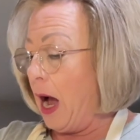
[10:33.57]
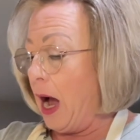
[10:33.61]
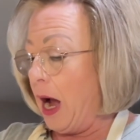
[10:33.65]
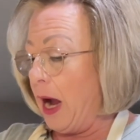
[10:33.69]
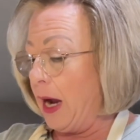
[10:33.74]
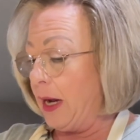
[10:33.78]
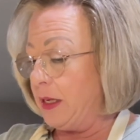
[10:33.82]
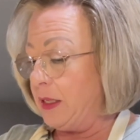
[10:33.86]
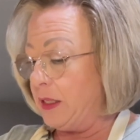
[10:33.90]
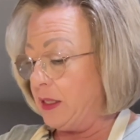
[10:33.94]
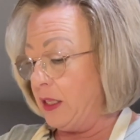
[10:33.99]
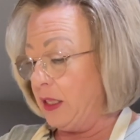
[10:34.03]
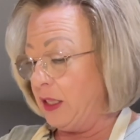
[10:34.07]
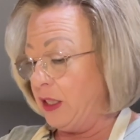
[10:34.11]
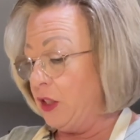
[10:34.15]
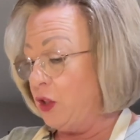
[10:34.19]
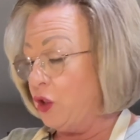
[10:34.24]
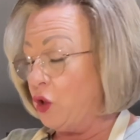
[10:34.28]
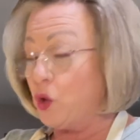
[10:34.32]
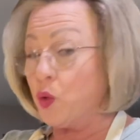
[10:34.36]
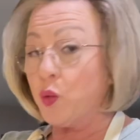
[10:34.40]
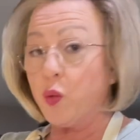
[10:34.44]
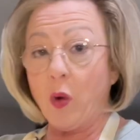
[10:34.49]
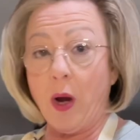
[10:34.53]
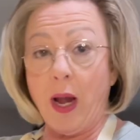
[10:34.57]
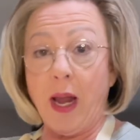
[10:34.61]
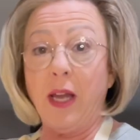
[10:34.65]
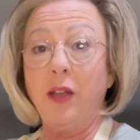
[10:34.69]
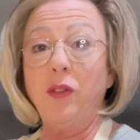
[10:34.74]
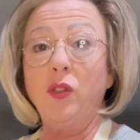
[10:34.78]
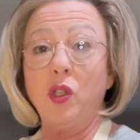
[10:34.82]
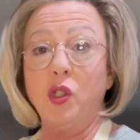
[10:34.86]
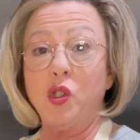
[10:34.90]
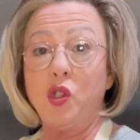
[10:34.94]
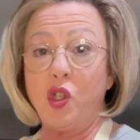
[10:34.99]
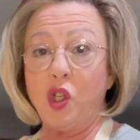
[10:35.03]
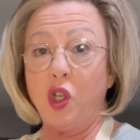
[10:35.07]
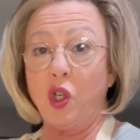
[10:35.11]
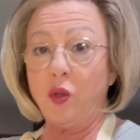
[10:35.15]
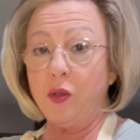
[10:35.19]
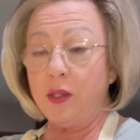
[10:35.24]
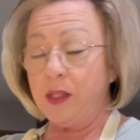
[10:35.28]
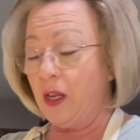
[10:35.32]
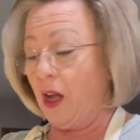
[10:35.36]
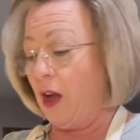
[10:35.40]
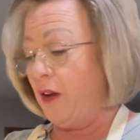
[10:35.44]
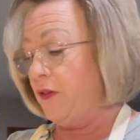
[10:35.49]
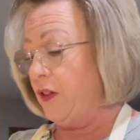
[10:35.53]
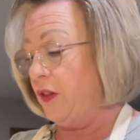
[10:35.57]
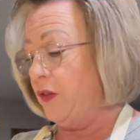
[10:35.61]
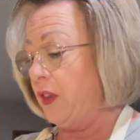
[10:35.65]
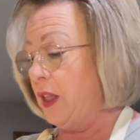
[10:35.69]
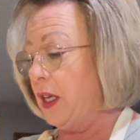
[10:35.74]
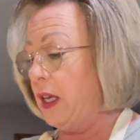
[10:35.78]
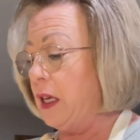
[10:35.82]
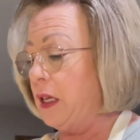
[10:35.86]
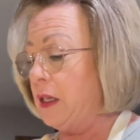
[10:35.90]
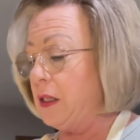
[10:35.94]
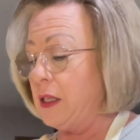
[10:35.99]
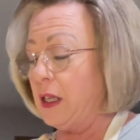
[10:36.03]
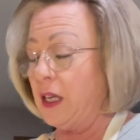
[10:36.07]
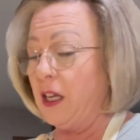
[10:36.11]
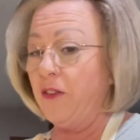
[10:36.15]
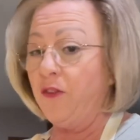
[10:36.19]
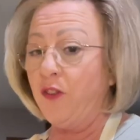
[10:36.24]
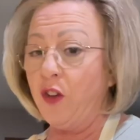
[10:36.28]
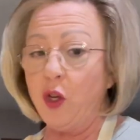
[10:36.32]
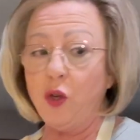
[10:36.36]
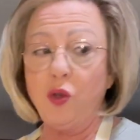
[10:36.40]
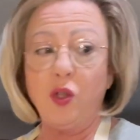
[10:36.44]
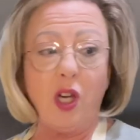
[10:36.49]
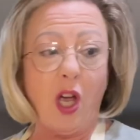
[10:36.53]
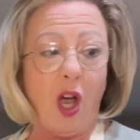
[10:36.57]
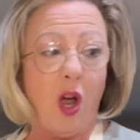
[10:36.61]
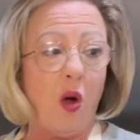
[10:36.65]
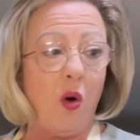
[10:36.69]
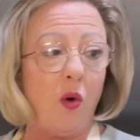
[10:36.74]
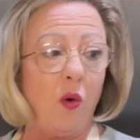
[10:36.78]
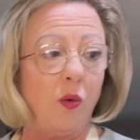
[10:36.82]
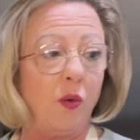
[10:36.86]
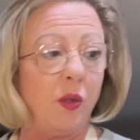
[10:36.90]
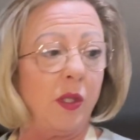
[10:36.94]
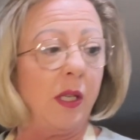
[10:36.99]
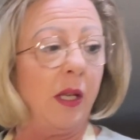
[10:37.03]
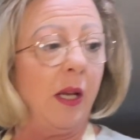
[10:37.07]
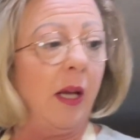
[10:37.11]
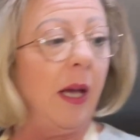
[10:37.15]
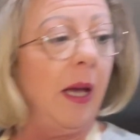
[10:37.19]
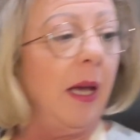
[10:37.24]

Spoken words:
I did drain the juice off of these. If you don't,